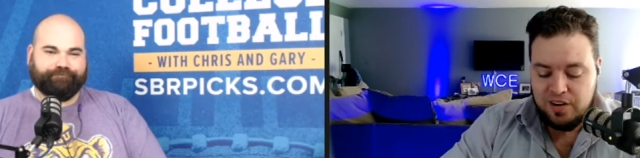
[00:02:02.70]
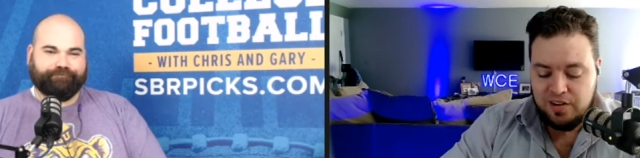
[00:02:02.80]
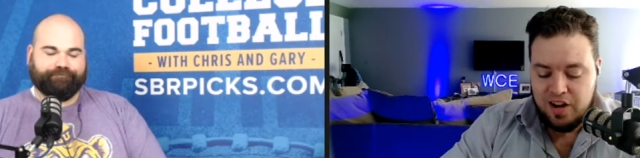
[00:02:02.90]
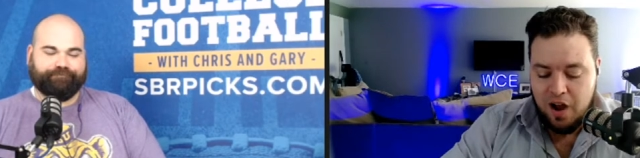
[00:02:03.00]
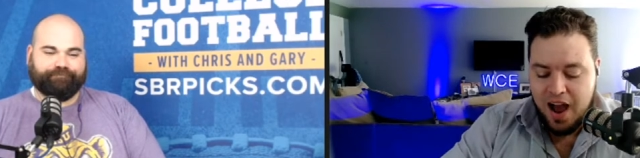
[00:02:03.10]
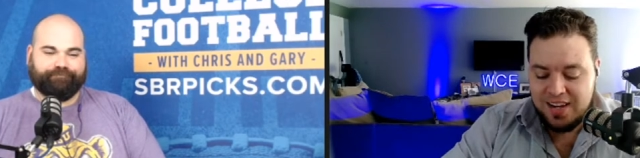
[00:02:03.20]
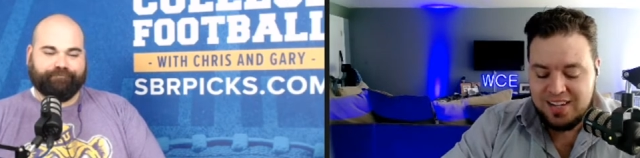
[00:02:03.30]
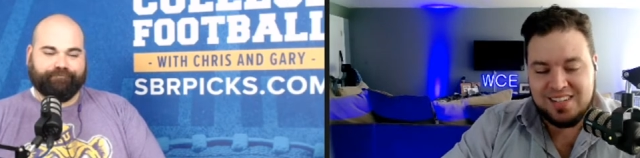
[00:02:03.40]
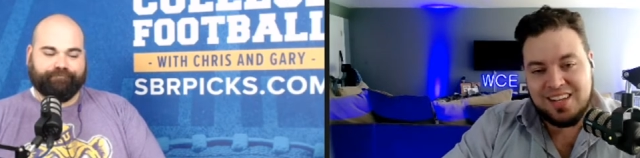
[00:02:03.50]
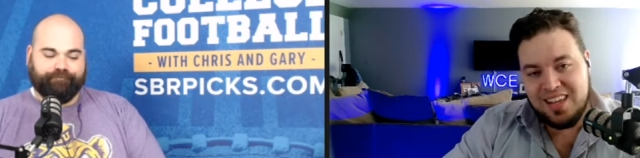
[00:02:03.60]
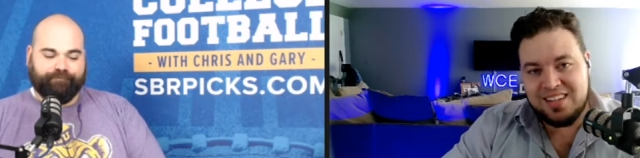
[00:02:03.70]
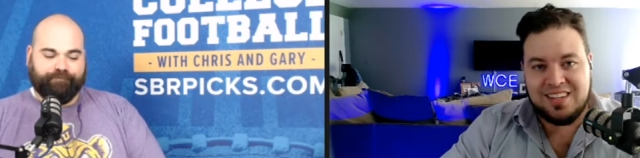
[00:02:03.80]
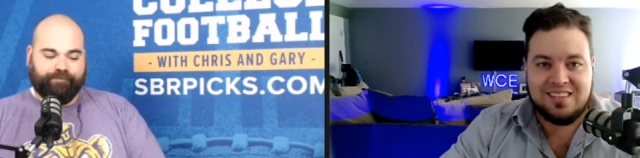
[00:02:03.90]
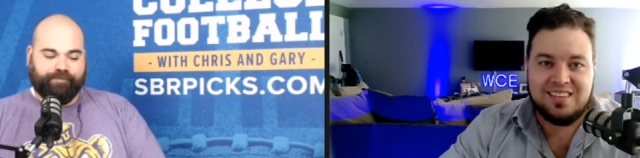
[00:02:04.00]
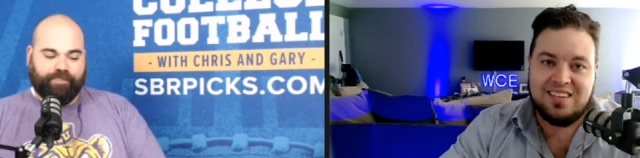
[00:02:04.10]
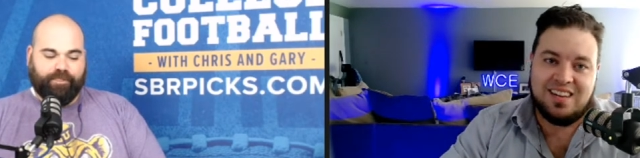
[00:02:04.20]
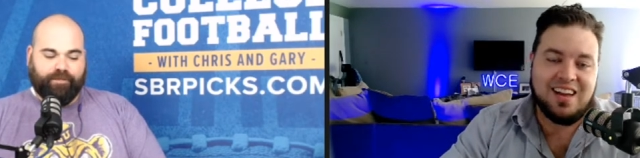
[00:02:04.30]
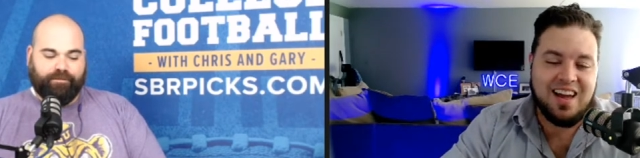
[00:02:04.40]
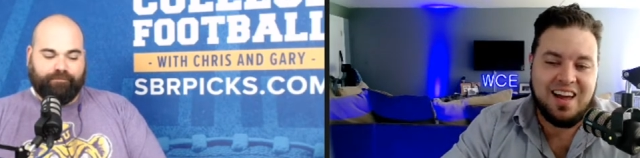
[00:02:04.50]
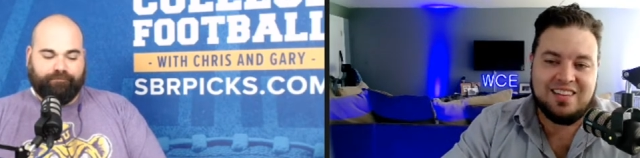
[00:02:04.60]
Speaker 1: Now, I. It,
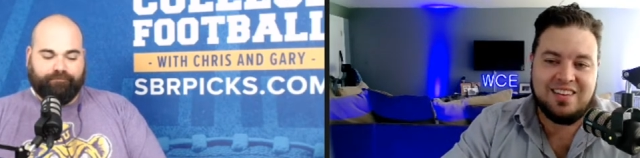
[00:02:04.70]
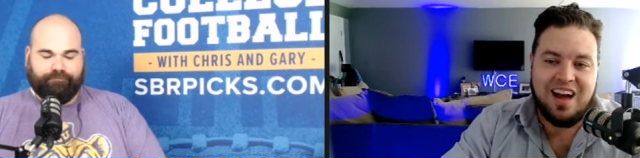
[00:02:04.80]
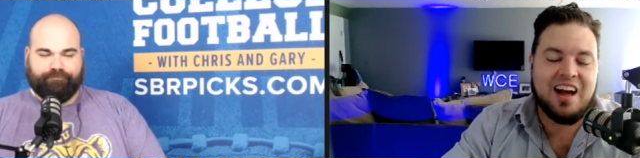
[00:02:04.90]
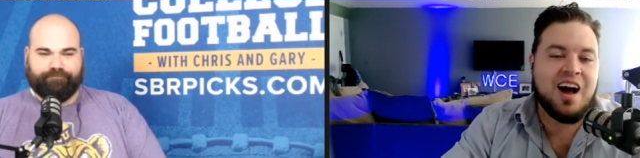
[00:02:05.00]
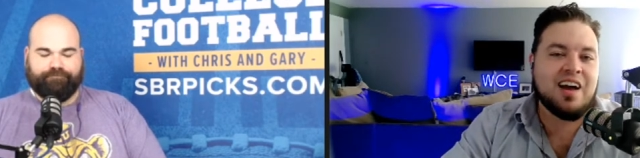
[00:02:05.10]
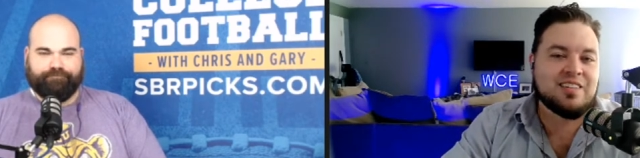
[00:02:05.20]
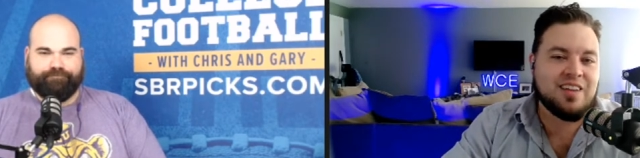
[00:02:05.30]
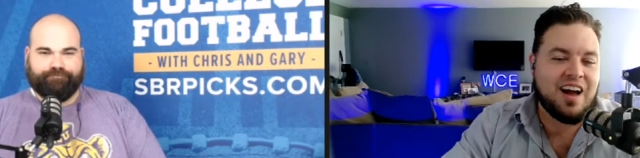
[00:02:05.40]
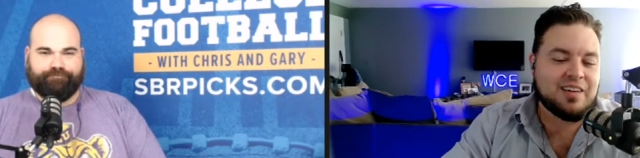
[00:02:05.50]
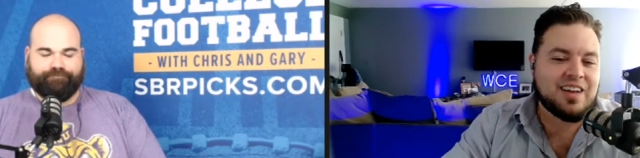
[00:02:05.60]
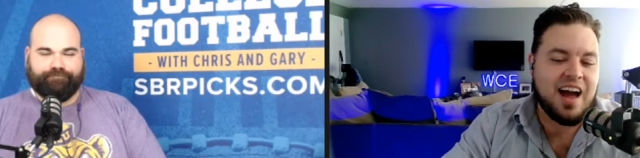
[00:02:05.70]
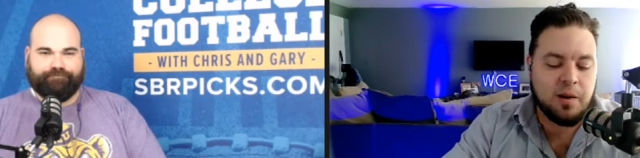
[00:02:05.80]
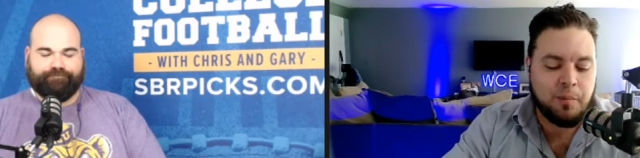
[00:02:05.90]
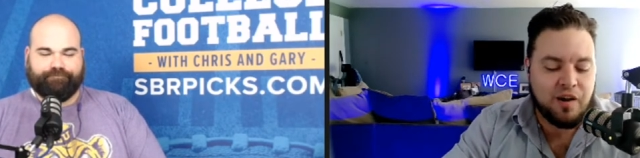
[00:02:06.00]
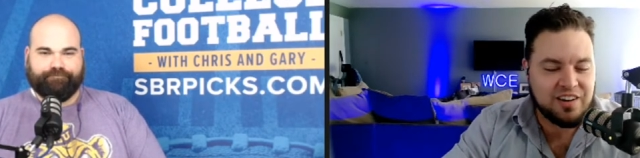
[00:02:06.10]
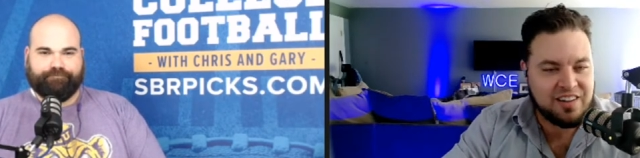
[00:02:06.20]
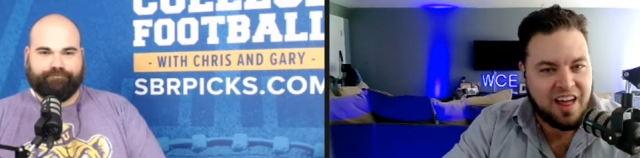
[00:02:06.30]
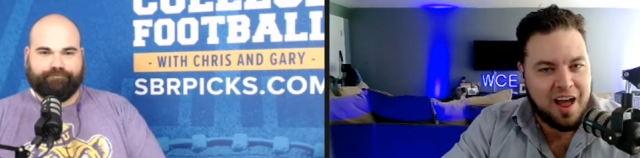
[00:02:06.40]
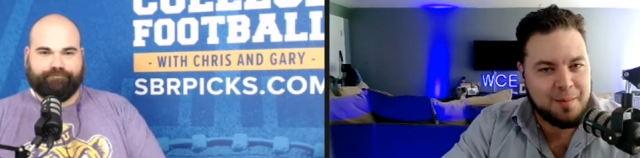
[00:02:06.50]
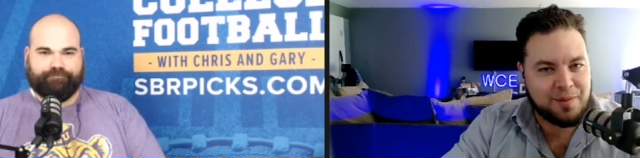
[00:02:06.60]
I, I, I kind of bought into the
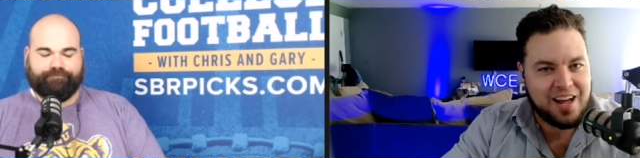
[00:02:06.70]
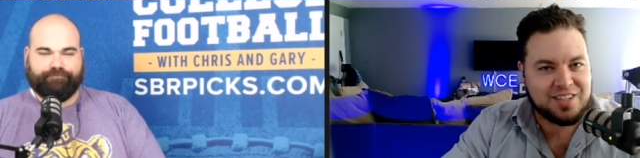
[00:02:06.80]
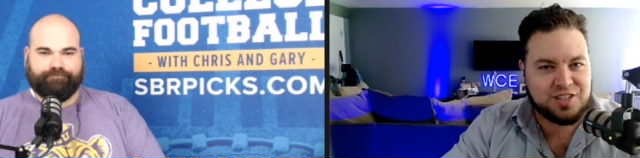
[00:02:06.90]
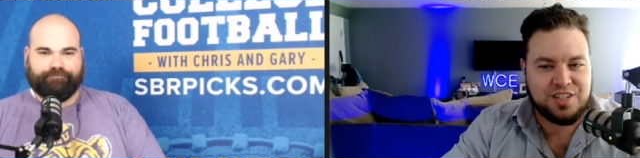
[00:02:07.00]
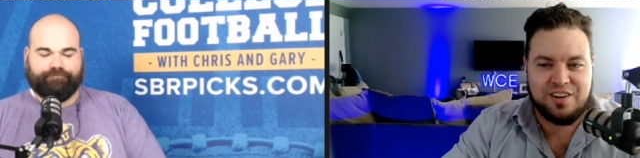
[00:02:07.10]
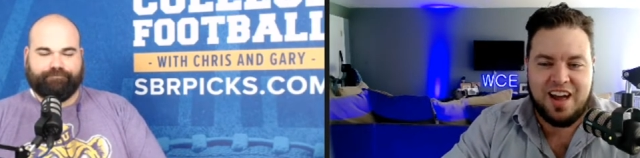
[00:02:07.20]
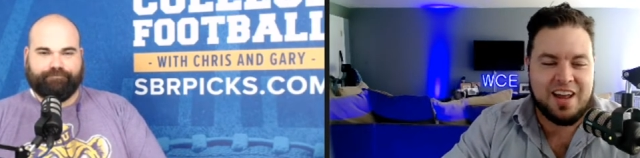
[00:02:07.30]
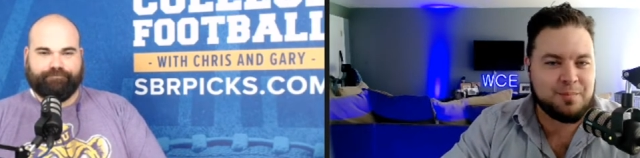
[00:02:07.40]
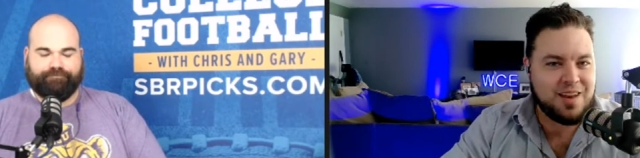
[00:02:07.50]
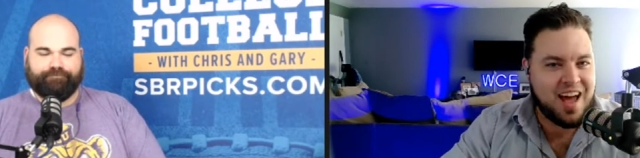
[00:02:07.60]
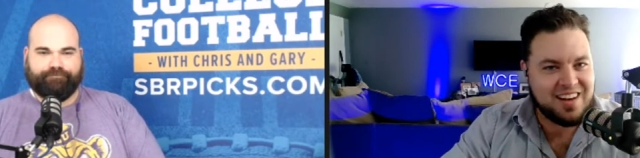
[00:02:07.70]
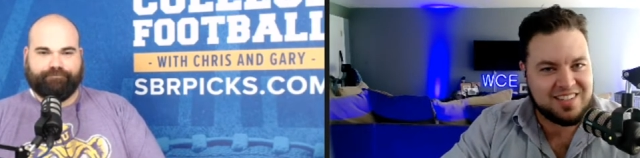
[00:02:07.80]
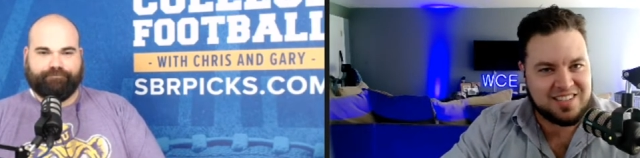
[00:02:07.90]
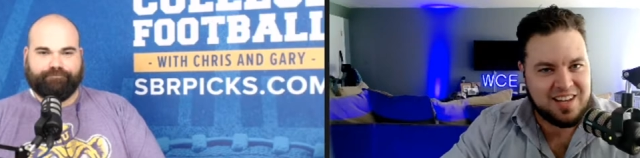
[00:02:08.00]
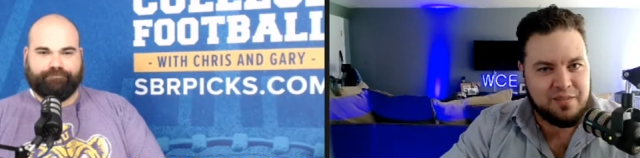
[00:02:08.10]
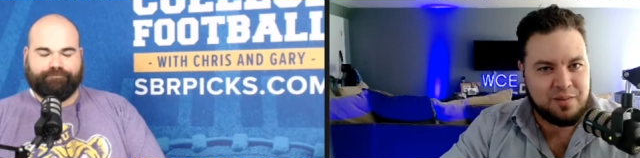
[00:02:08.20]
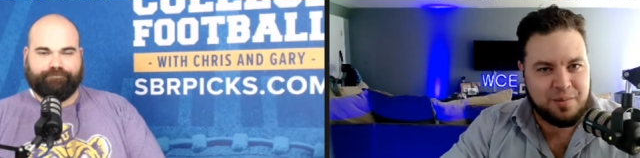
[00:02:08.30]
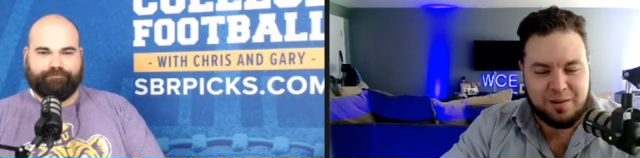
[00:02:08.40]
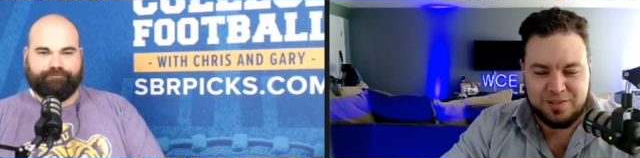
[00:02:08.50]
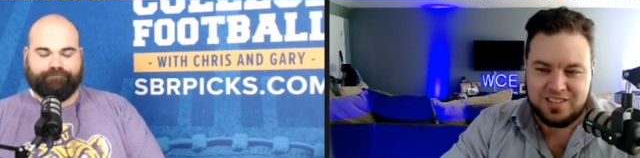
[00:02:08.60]
hype last year. I had them nine and seven,
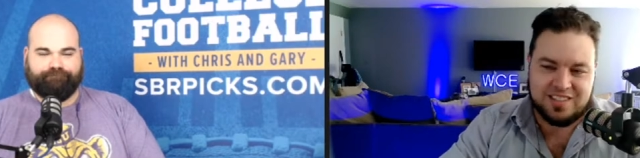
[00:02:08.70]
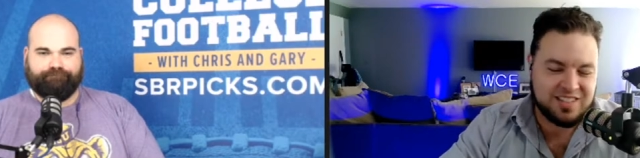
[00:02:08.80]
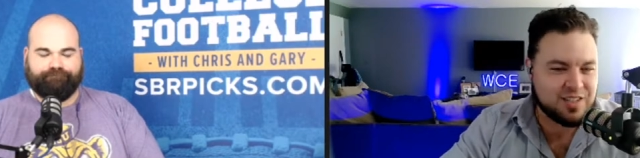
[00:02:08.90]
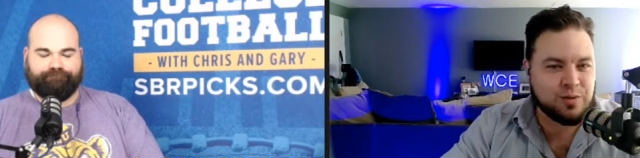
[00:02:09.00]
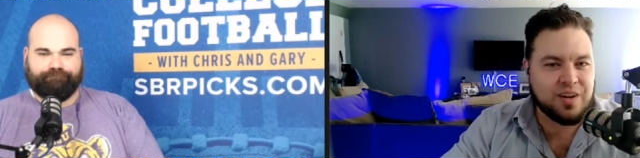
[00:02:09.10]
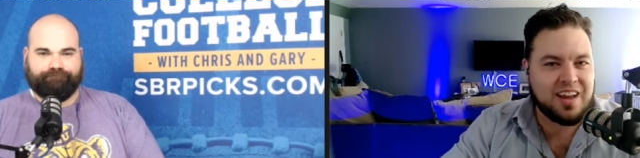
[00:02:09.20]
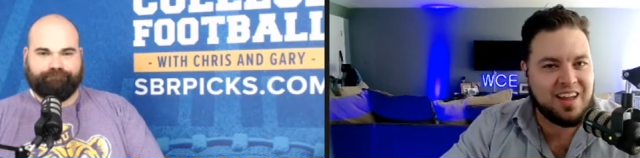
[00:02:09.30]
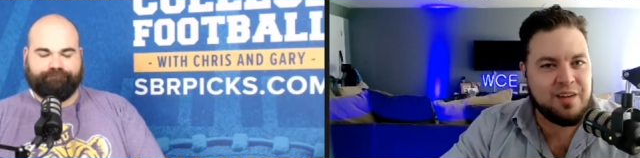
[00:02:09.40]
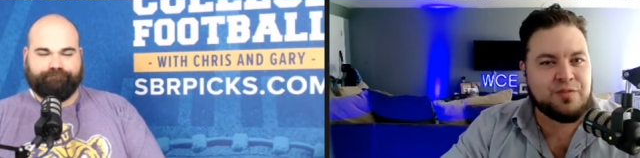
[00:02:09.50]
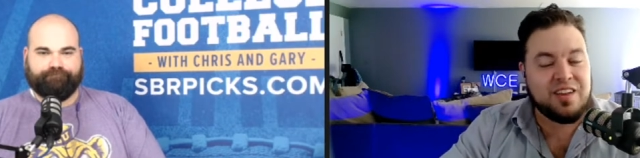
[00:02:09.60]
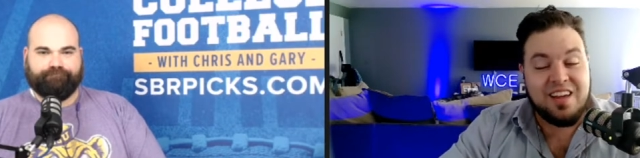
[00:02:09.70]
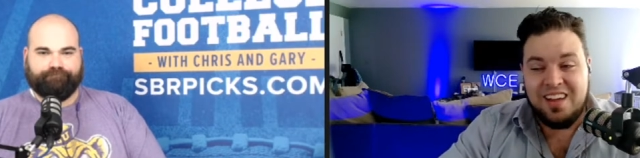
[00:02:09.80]
but I was still kind of iffy.